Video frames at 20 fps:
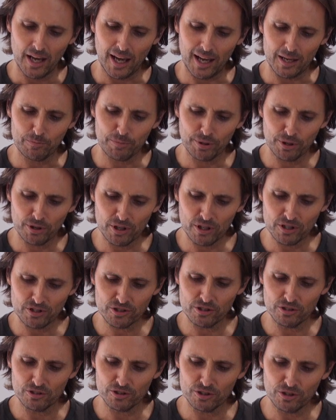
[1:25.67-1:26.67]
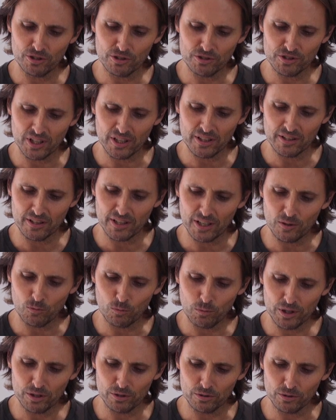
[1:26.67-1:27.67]
a person using their
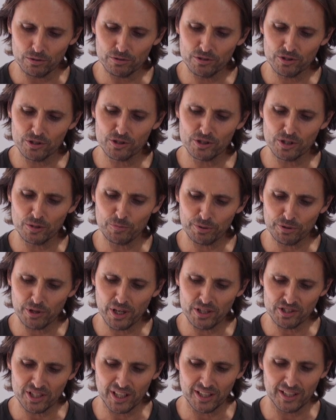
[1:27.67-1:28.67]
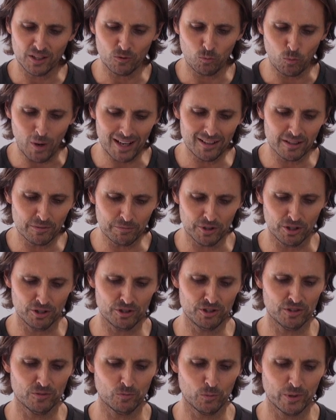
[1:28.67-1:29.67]
will to suppress any one
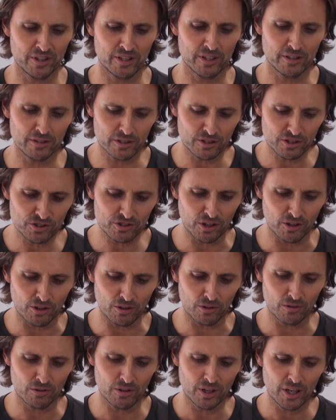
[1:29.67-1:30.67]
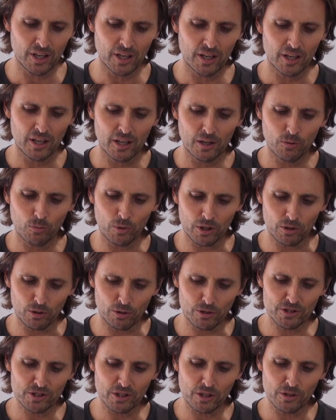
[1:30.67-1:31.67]
emotion within the soul will
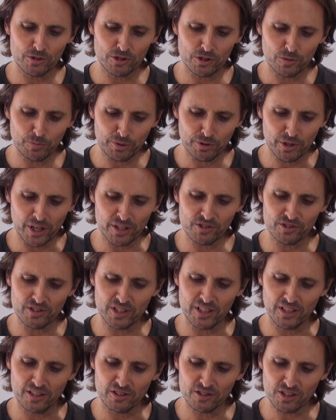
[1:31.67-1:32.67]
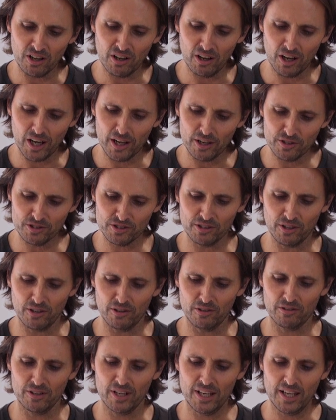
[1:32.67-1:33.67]
also suppress the entire
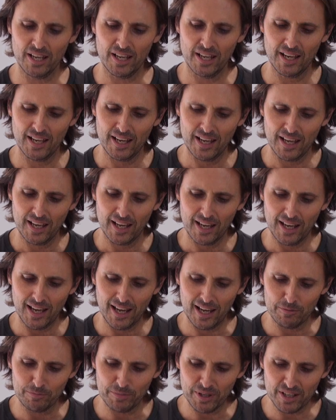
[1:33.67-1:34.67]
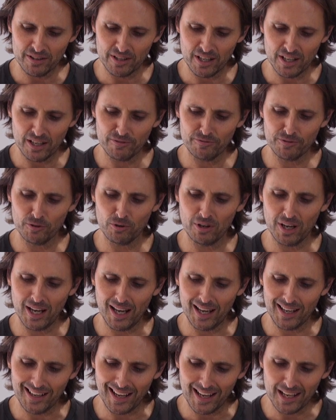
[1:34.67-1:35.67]
soul and be therefore
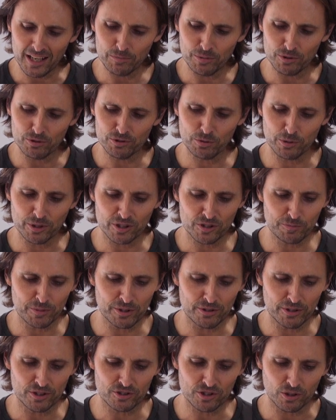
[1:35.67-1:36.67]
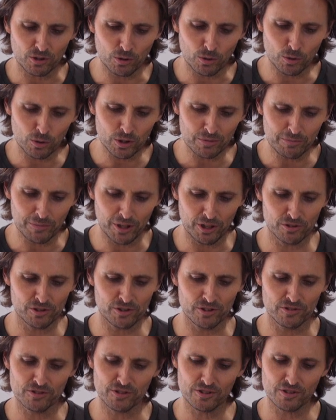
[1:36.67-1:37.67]
unable to experience all
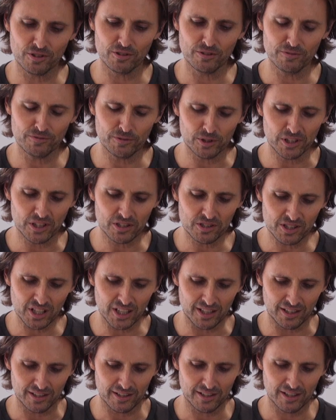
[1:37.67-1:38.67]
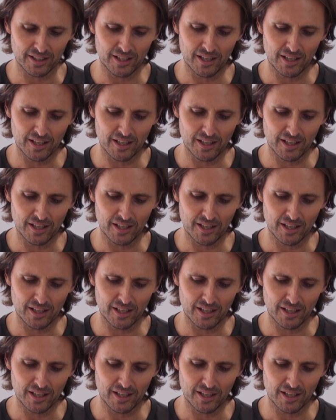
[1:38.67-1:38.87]
emotions to the full extent,